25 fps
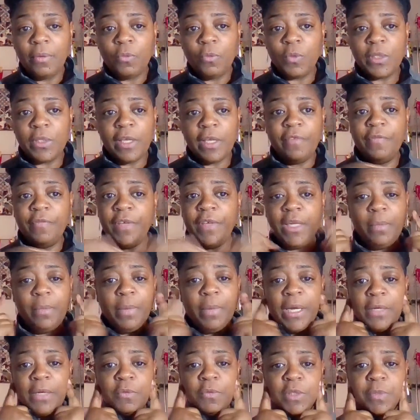If
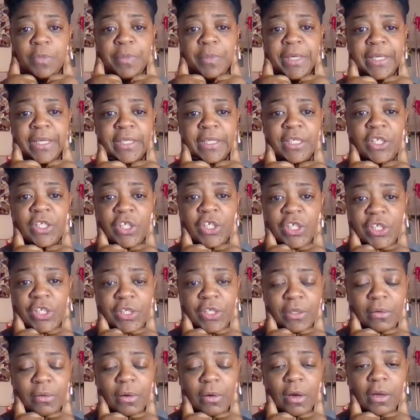anybody was paying
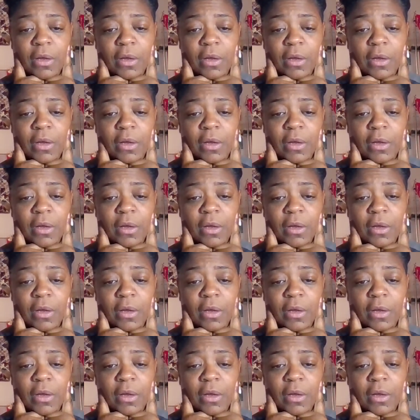attention,